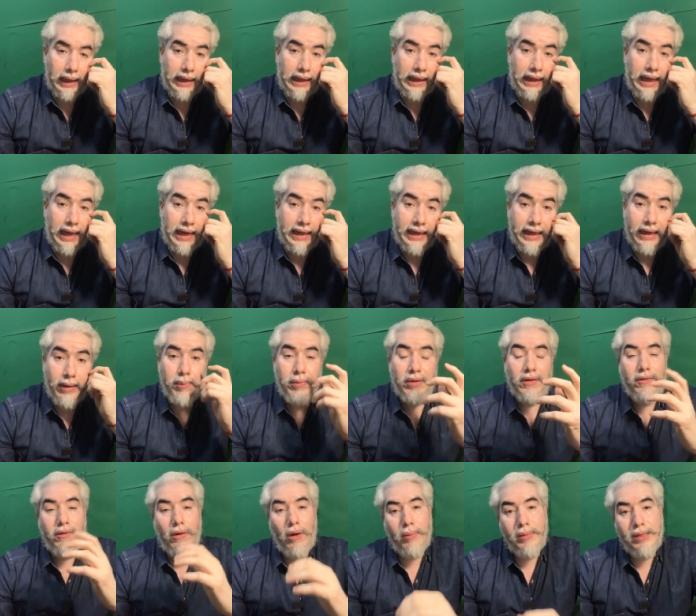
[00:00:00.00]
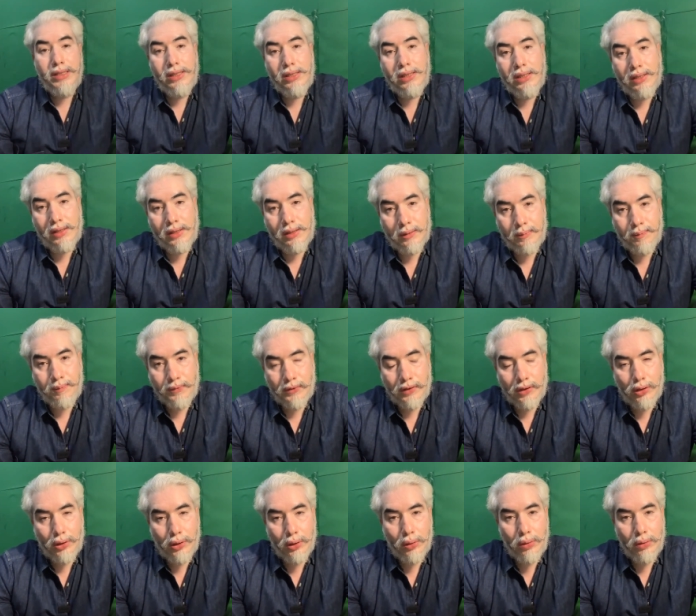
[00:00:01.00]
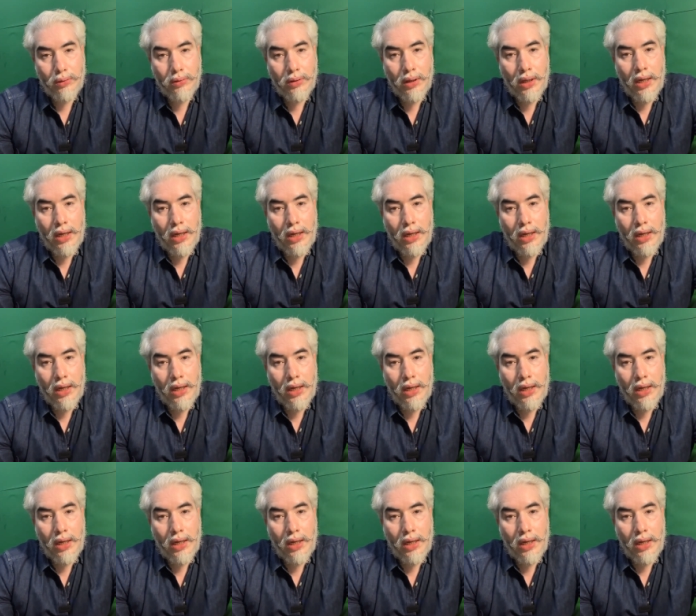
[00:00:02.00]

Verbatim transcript: athletic performances so